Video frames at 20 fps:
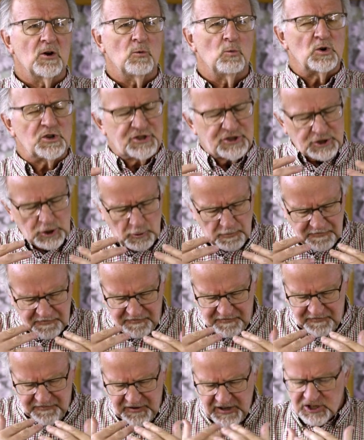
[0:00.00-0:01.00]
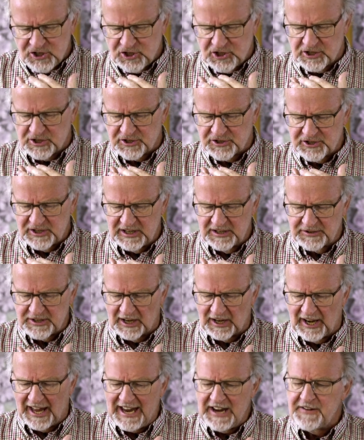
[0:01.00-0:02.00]
was so vicious in
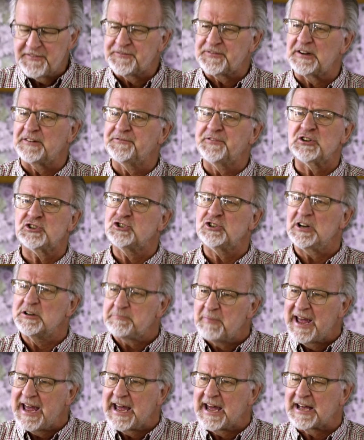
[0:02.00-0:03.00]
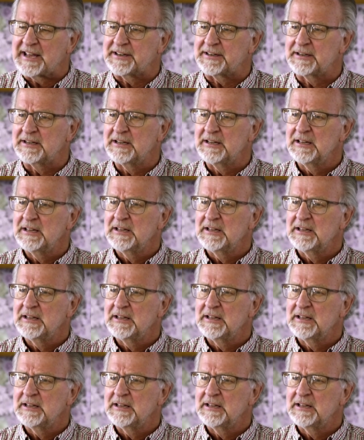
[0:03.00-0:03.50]
the life of this young man